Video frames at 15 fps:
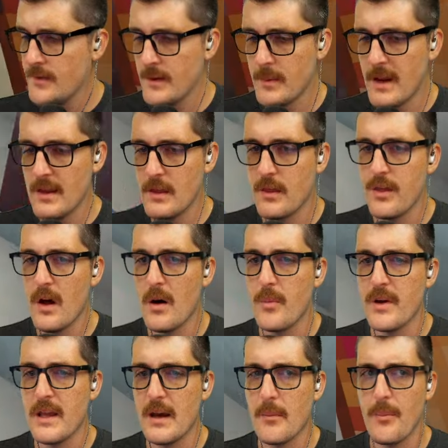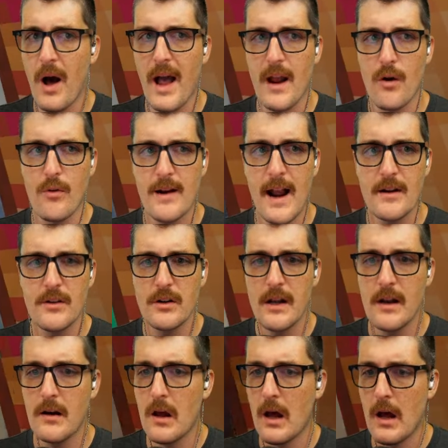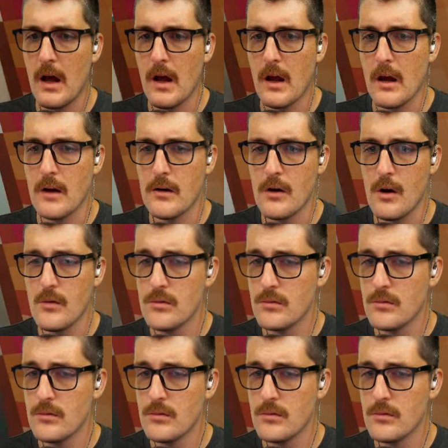I made the bioreactor yet? No.